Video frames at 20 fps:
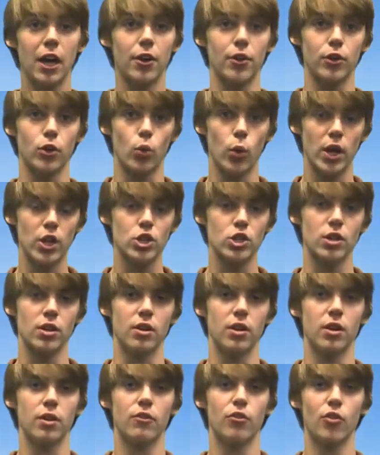out of the
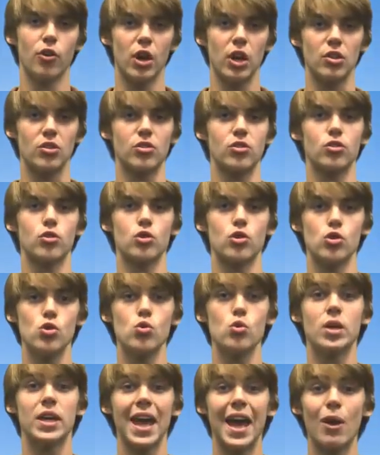question for us
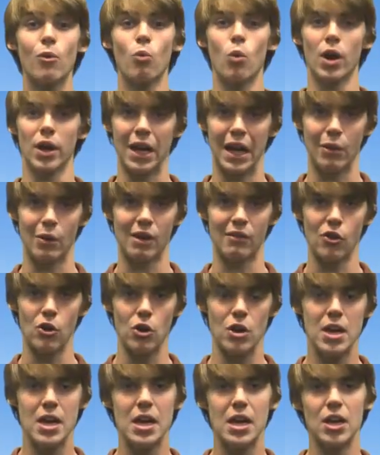to get one,
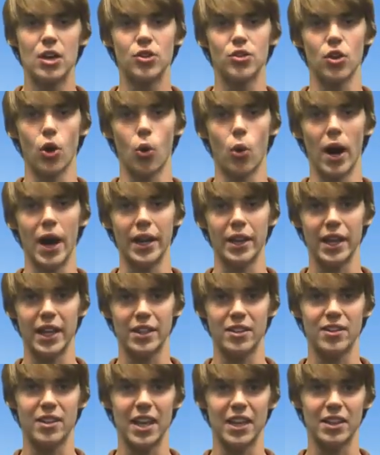however, so I'd
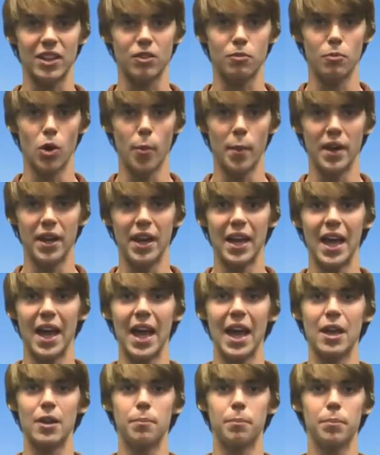like to take this moment
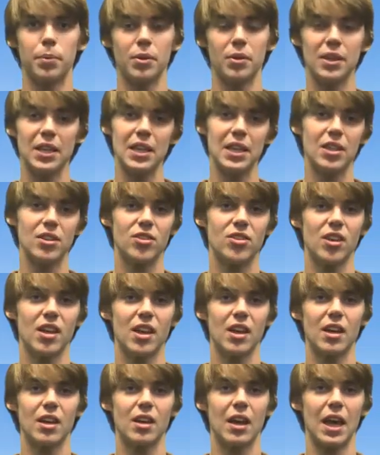and please,
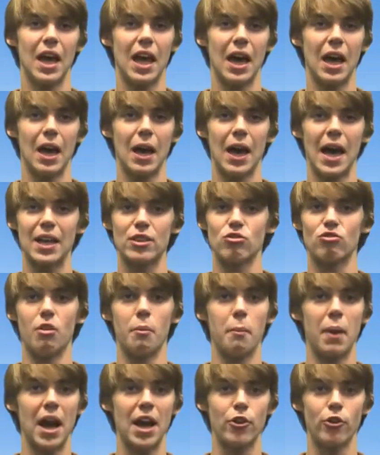as a
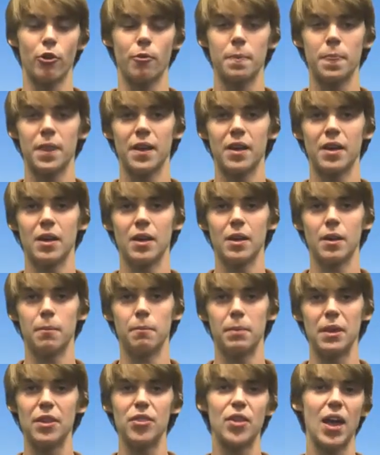reminder,
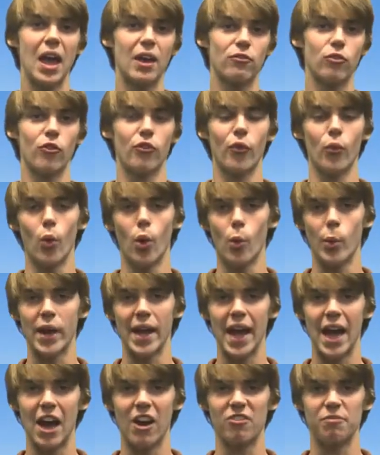be thankful for what we
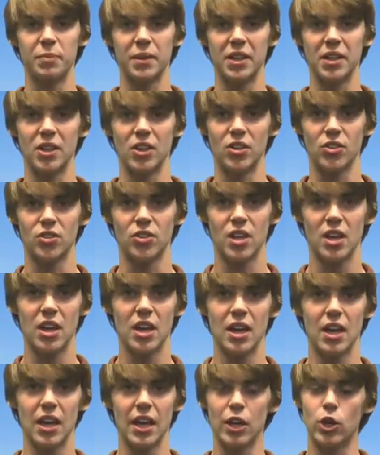have, because
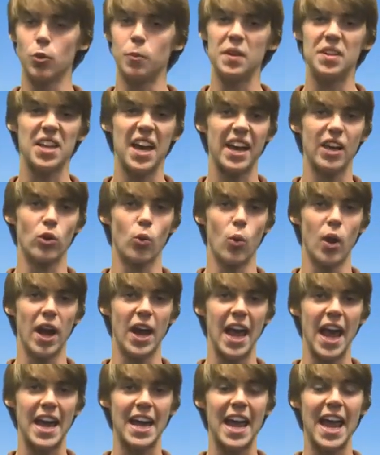it could be taken
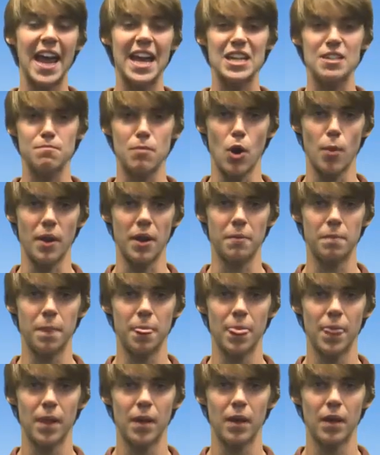away at any
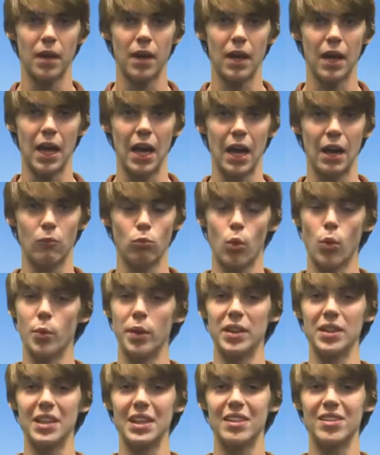moment and when
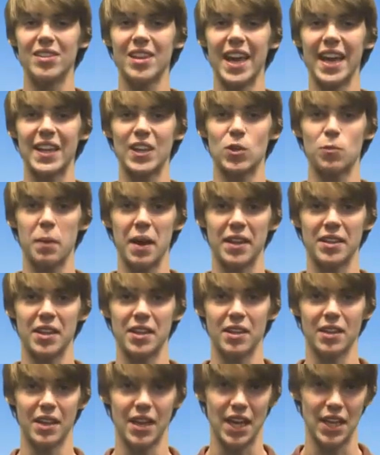we least expect
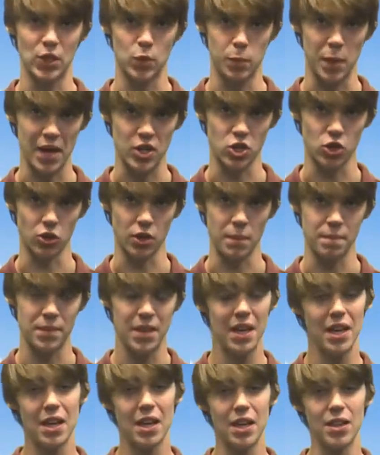it especially.
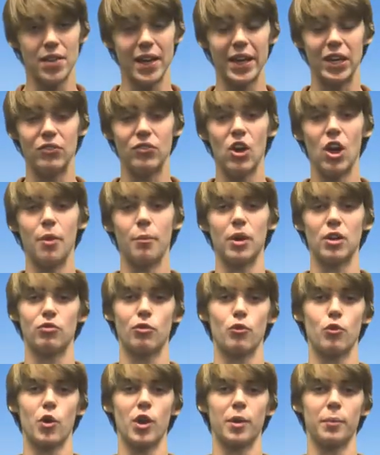Thank you very much
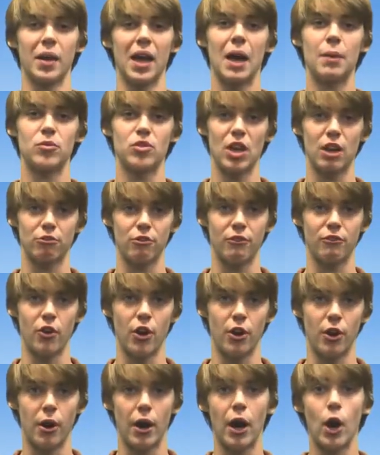for joining me. I'm Zachary
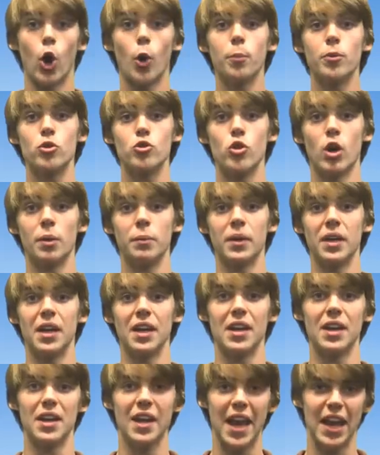Farnell. I hope you join
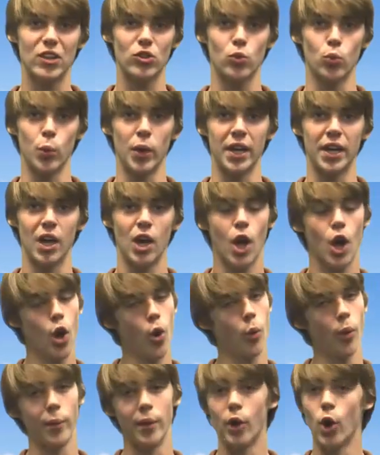me next week,
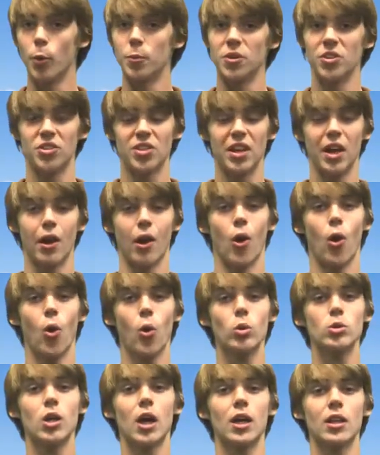where we hope to see a
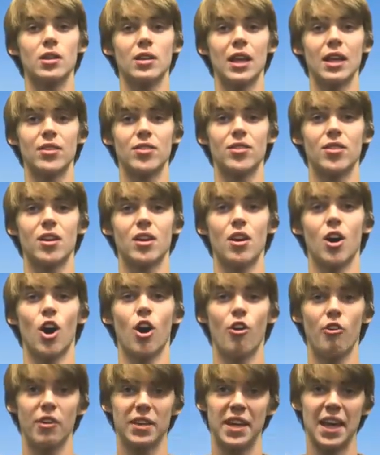whole lot less
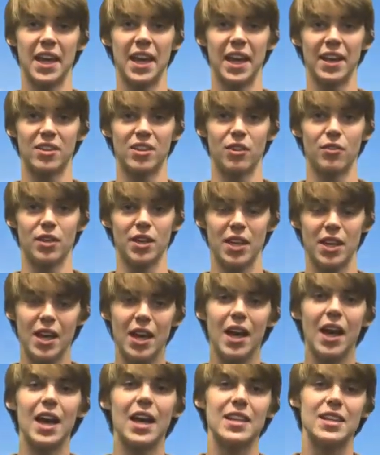hurricane activity,
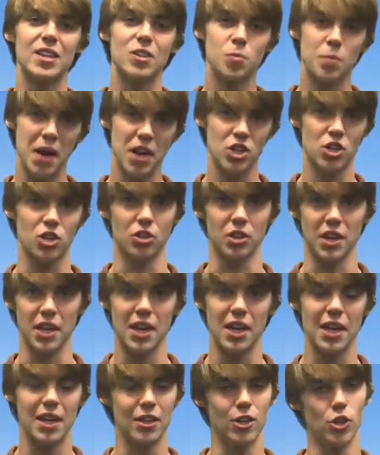
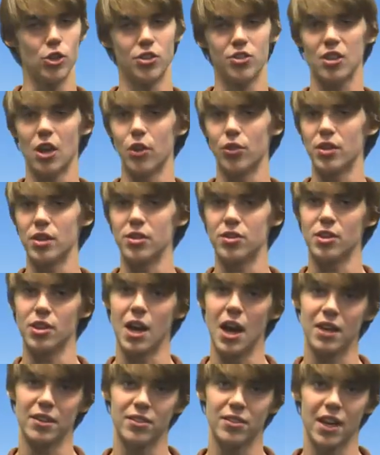especially near the southeast of the
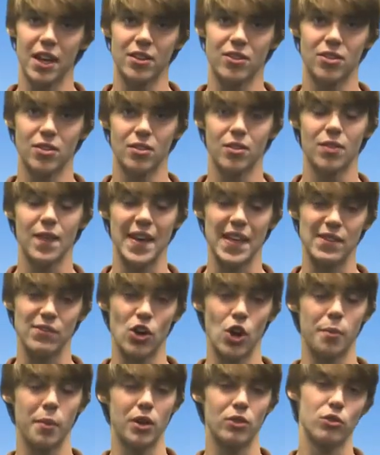United States. Thank you
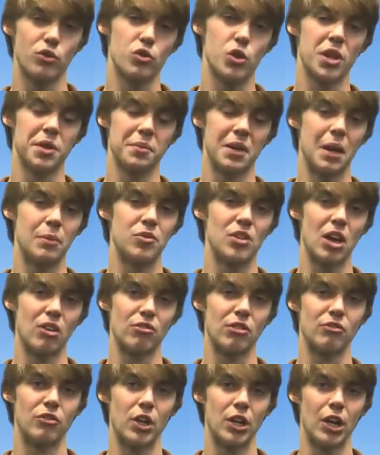very much for joining me. I'm
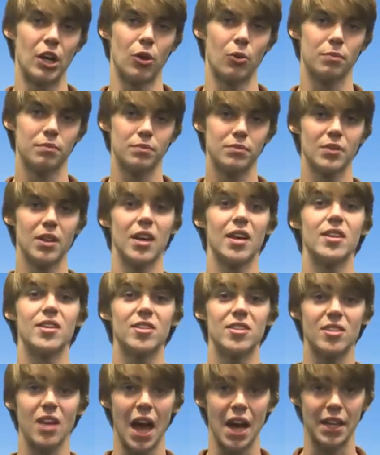Zachary Farnell,
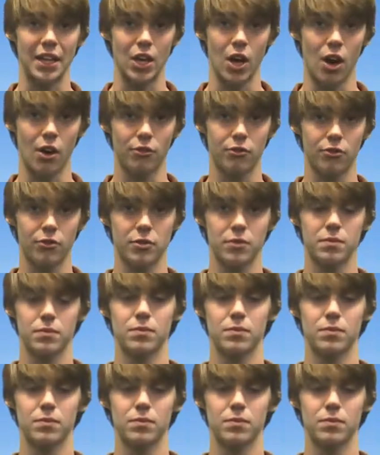signing off.